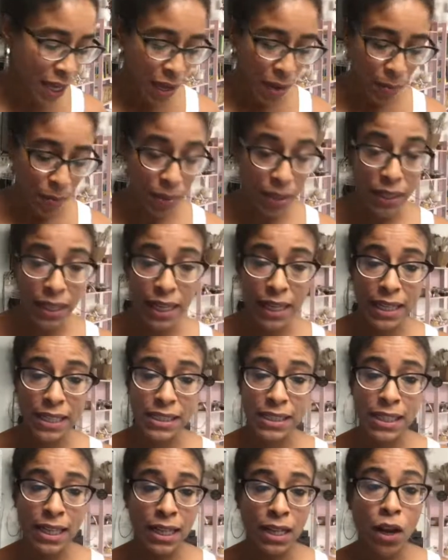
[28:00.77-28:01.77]
But like I
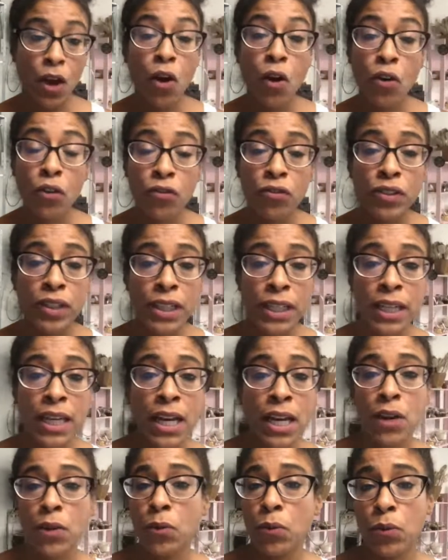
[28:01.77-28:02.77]
said, hopefully,
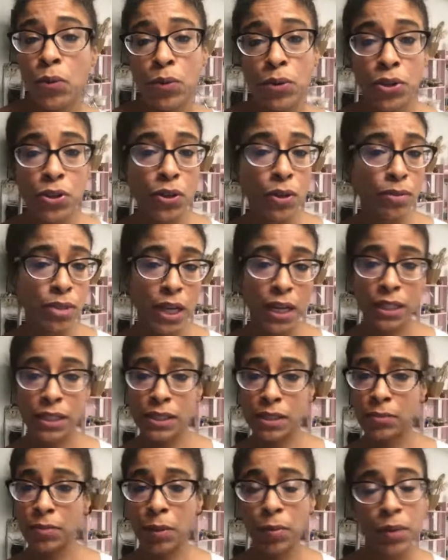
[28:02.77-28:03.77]
I'm talking to
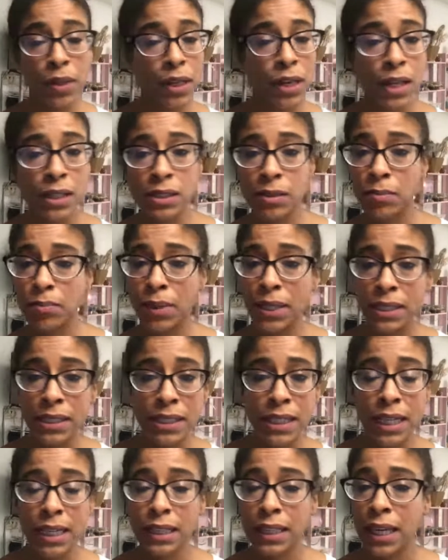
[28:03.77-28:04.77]
some people that got some
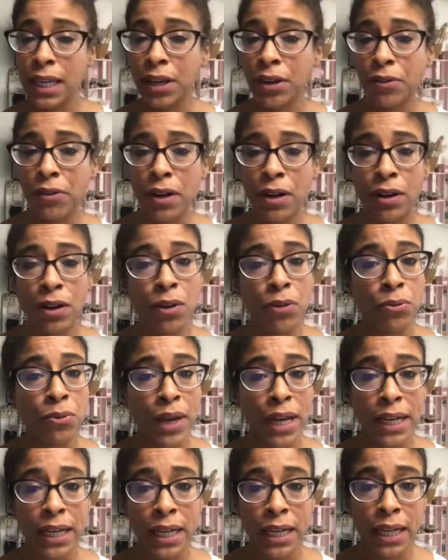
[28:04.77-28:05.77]
bentonite laying around
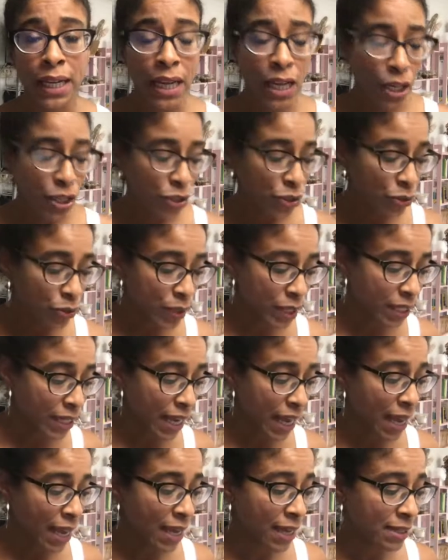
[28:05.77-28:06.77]
already. You can
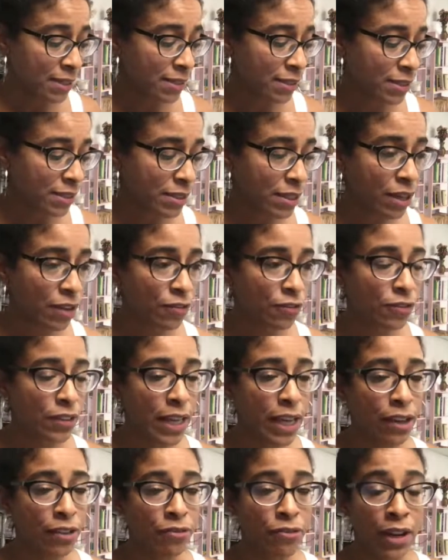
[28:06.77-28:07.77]
add stuff
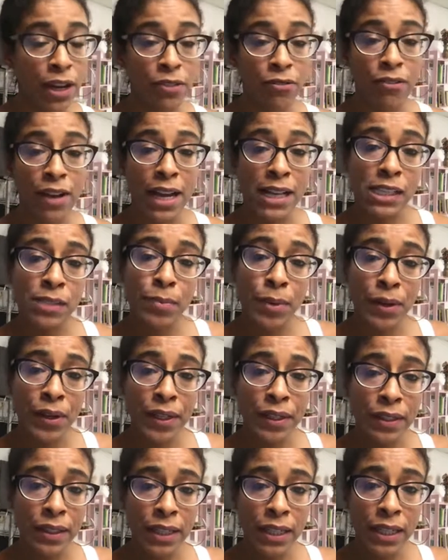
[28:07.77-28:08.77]
like red raspberry
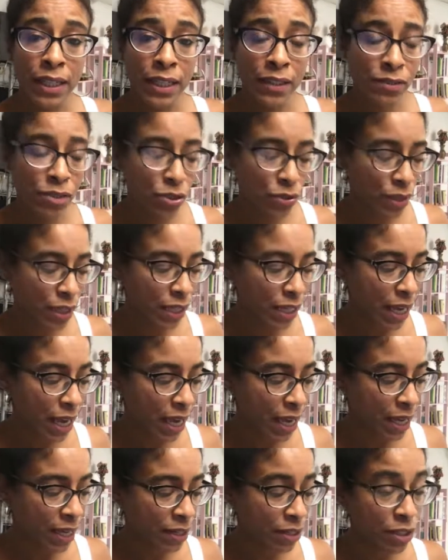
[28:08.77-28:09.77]
leaves. You could
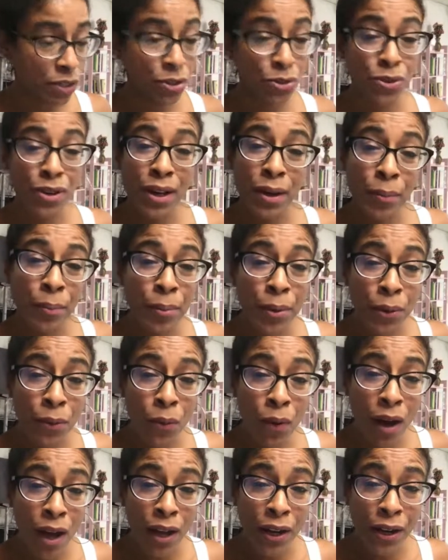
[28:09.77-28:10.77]
add cucumber
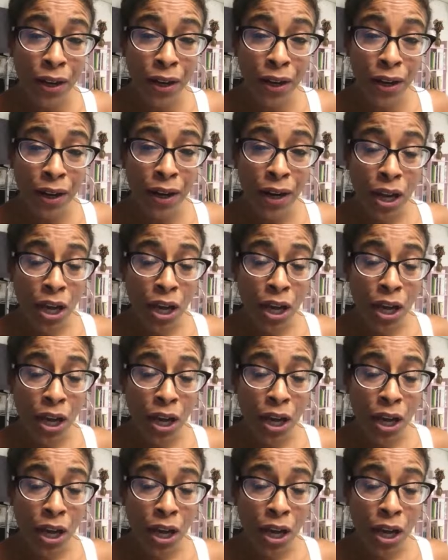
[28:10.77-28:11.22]
water.